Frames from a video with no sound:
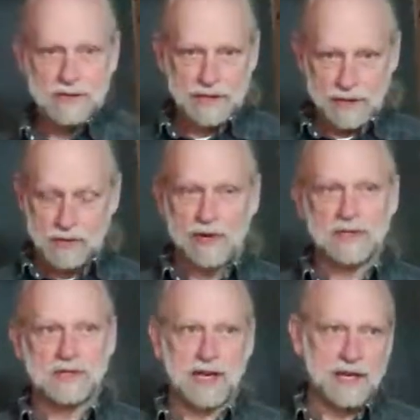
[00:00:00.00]

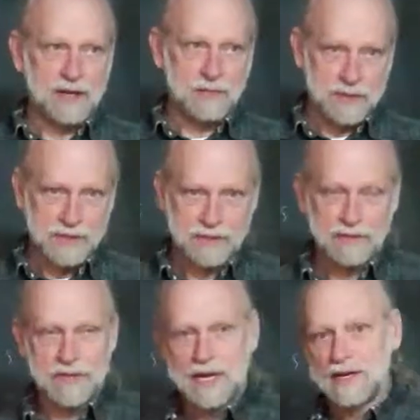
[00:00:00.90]
yesterday, Sunday, was
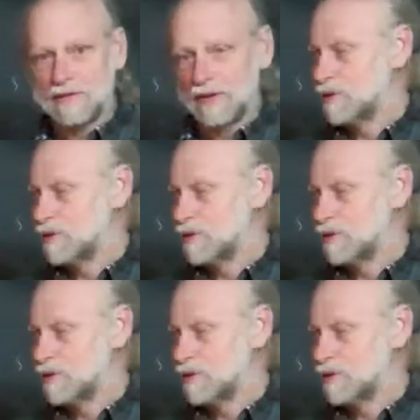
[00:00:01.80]
the end of the